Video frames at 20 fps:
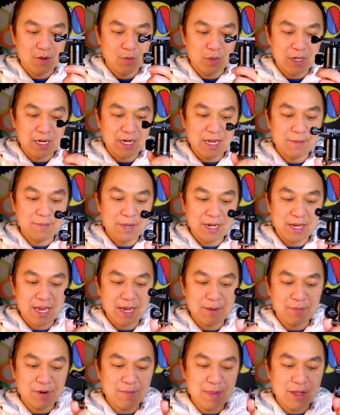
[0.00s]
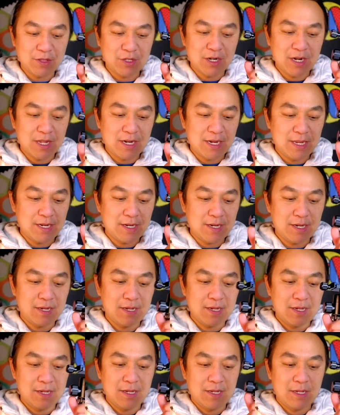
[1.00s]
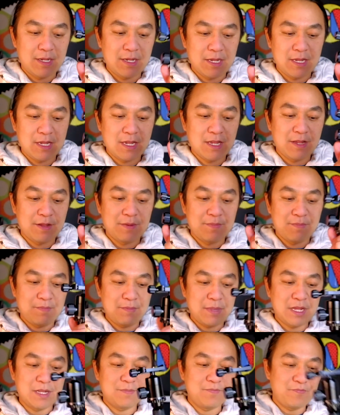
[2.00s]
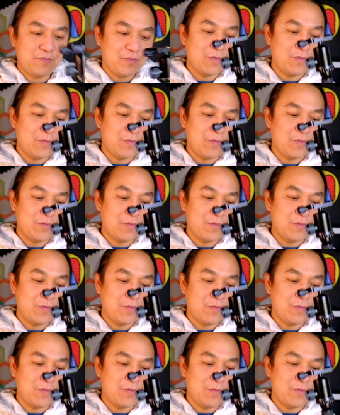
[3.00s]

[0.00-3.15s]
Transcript: when I got my camera mounted on it. But